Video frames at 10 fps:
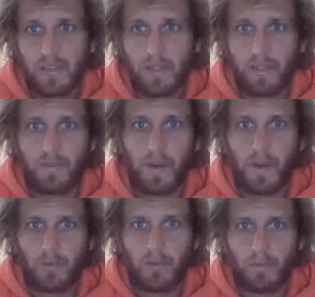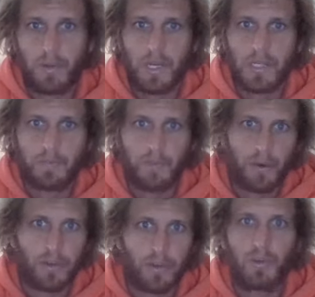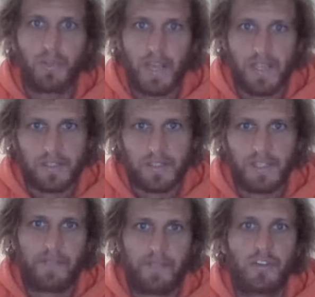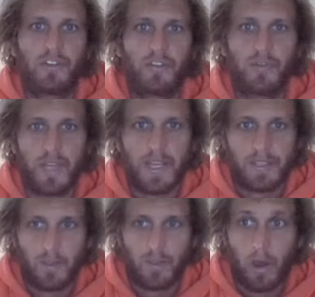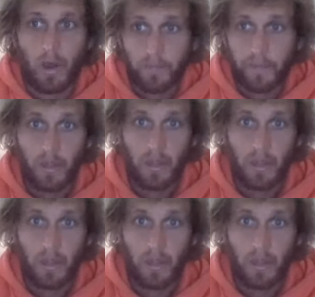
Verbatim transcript: the final compression period 2007 to 2012.